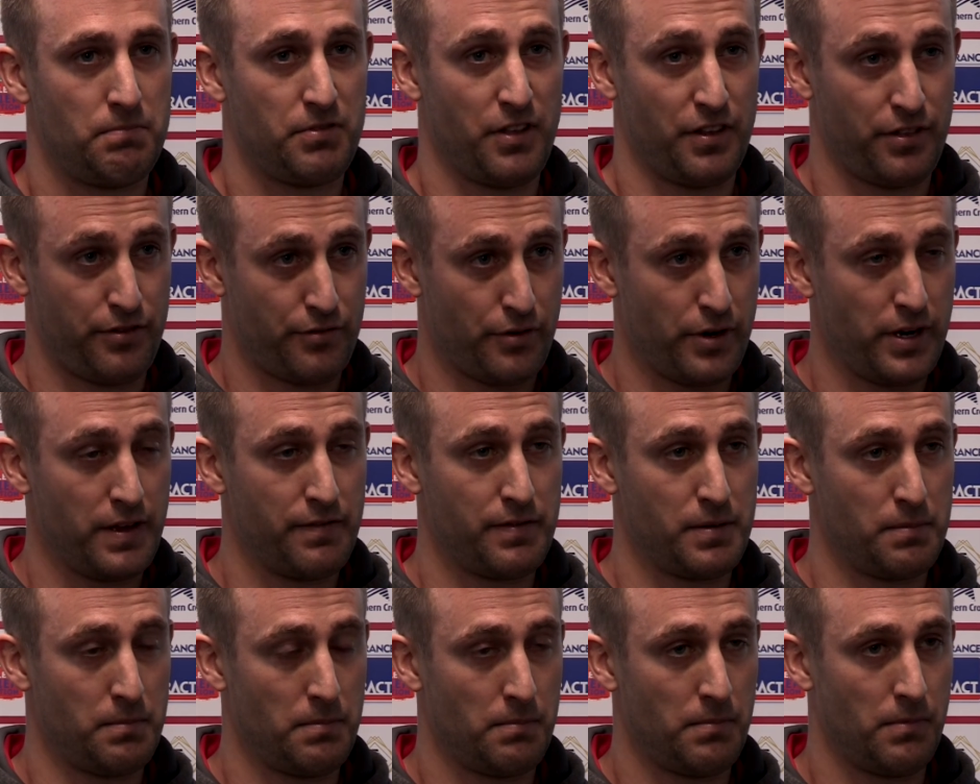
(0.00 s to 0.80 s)
The 3
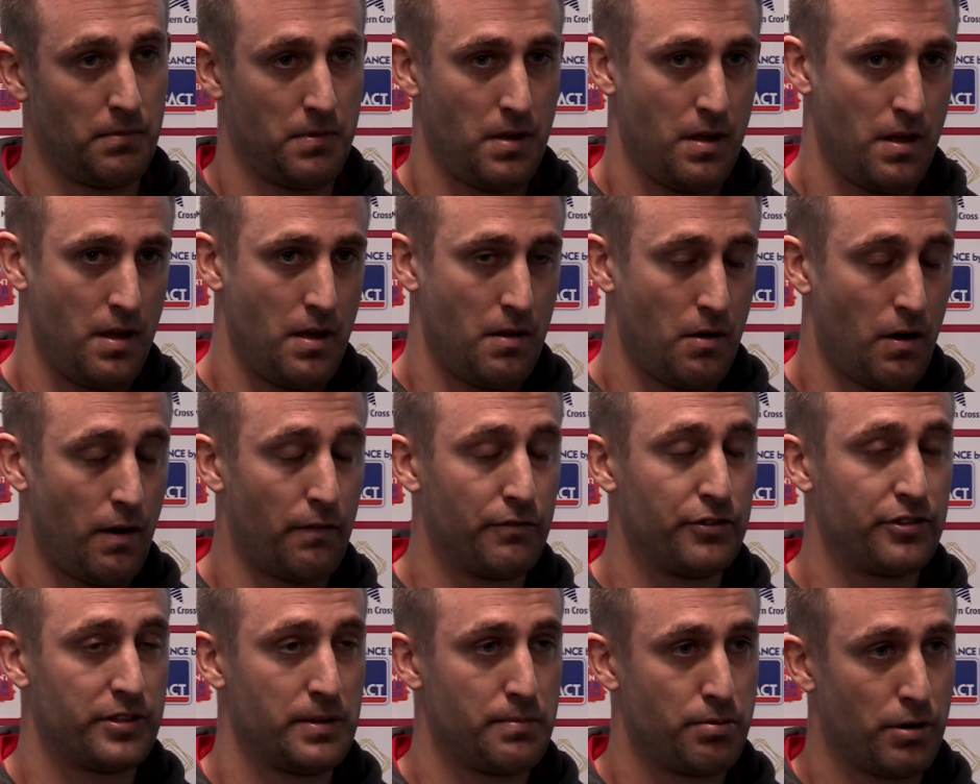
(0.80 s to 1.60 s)
of them
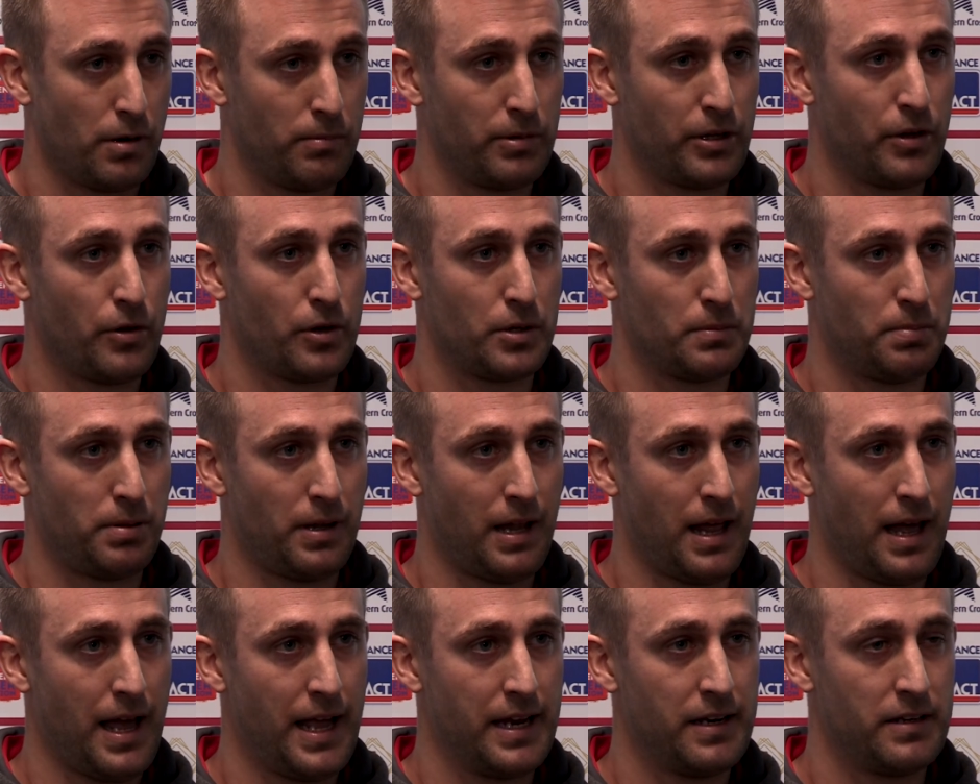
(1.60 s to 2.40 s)
obviously probably could have
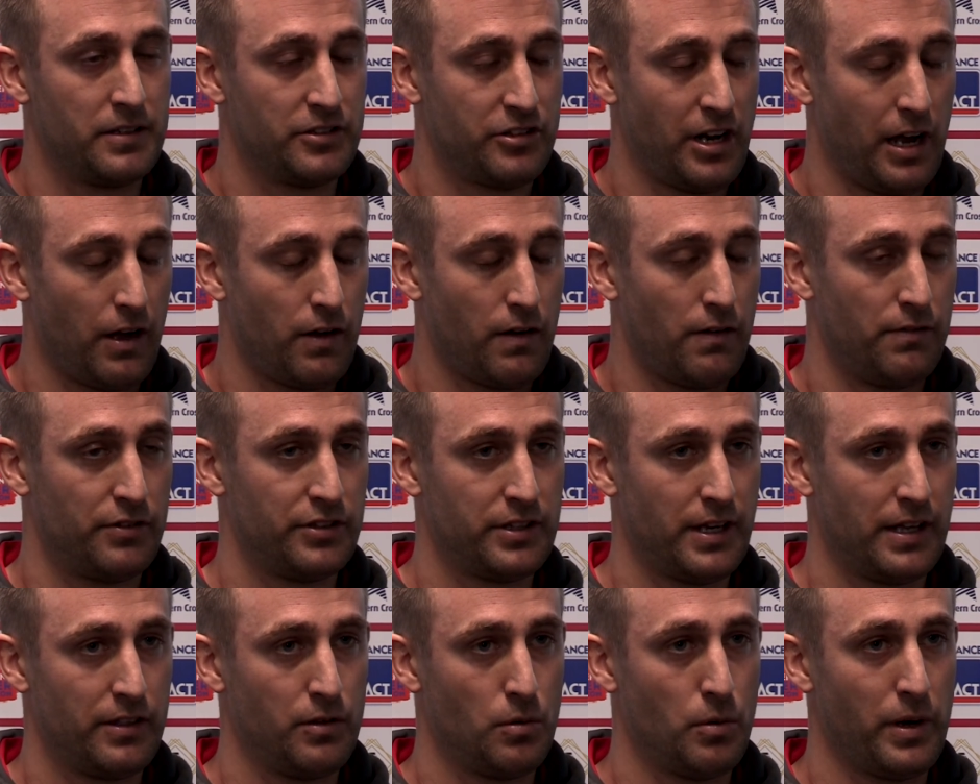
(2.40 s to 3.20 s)
played, and Jack
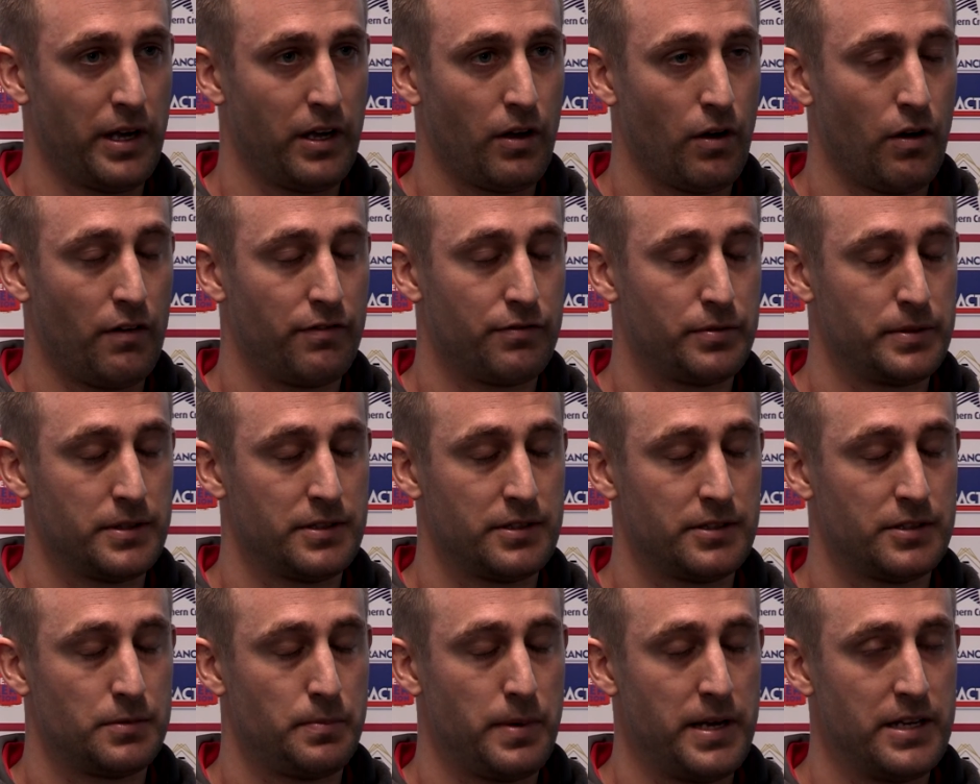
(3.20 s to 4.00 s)
obviously had the week off with
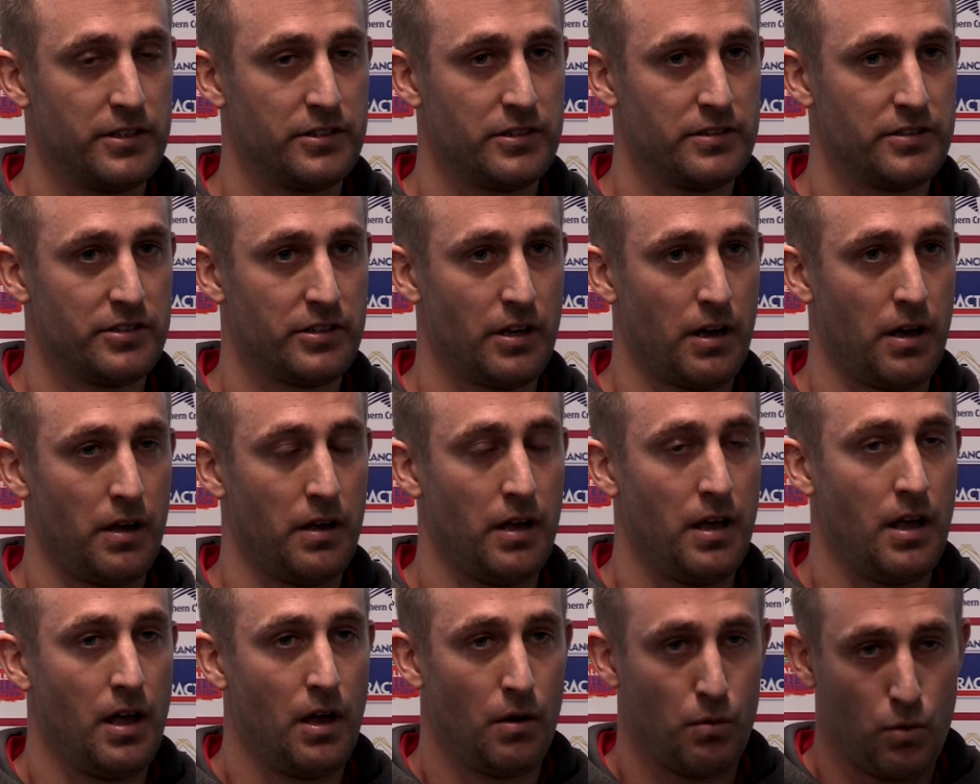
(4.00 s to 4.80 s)
suspension,
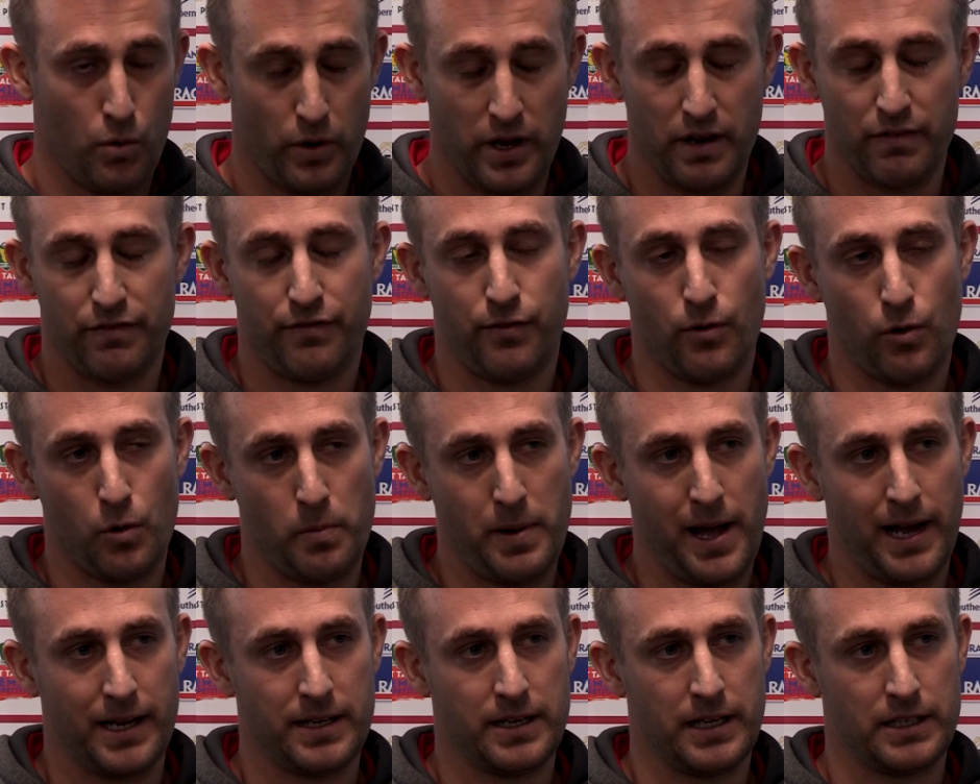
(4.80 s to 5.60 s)
so we'll get 4
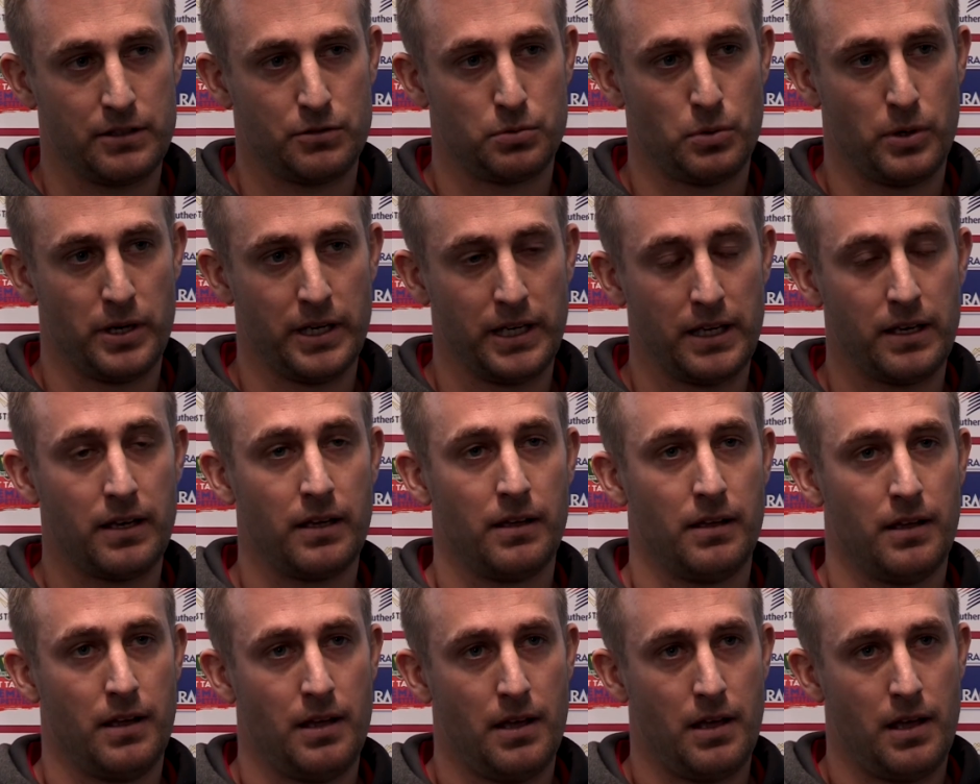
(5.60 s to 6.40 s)
back next week,